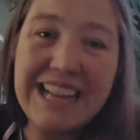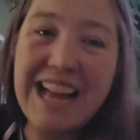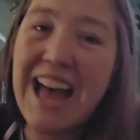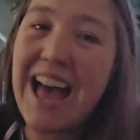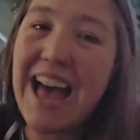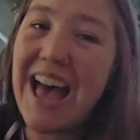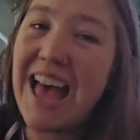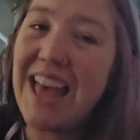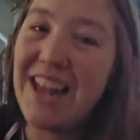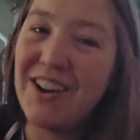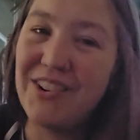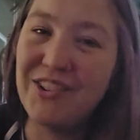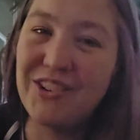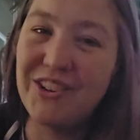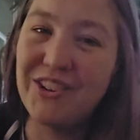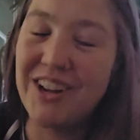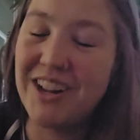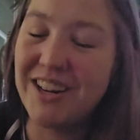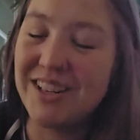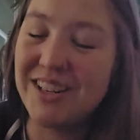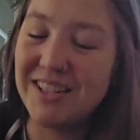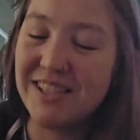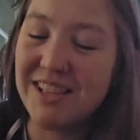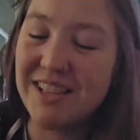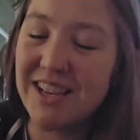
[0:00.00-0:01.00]
I don't know how
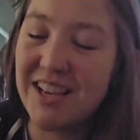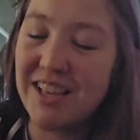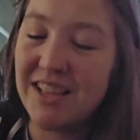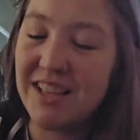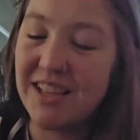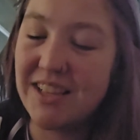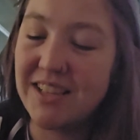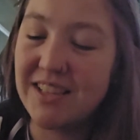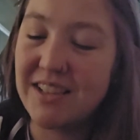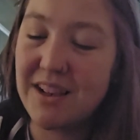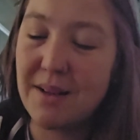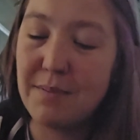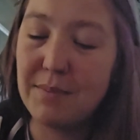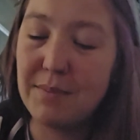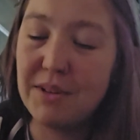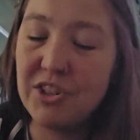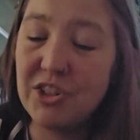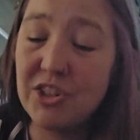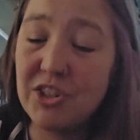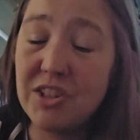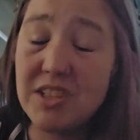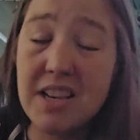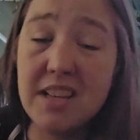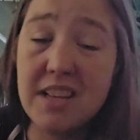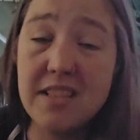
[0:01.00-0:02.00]
to say this. I'm gonna
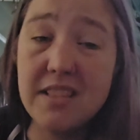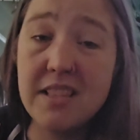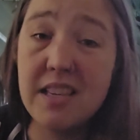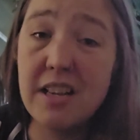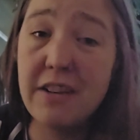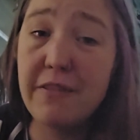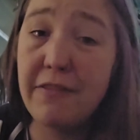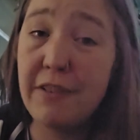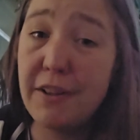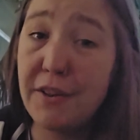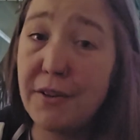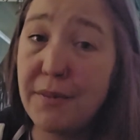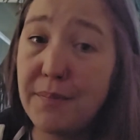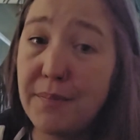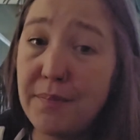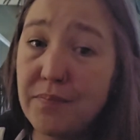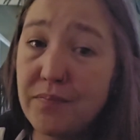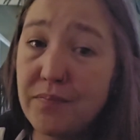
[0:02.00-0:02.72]
just say Cetaphil.